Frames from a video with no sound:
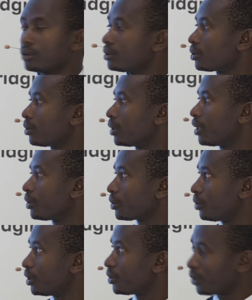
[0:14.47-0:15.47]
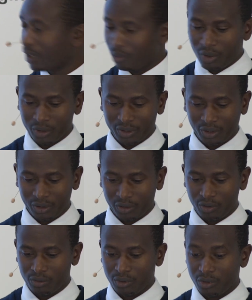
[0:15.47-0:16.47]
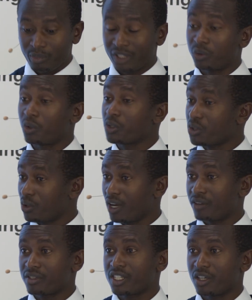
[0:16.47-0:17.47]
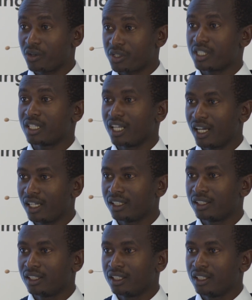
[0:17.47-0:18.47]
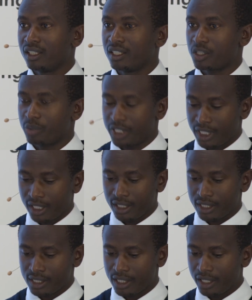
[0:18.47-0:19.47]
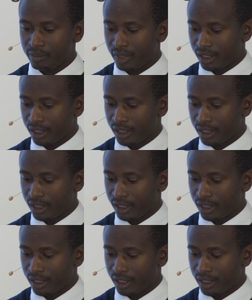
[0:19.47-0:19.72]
So we are not going to talk about a lot of wood, but we also have cellulose in there, especially the stem.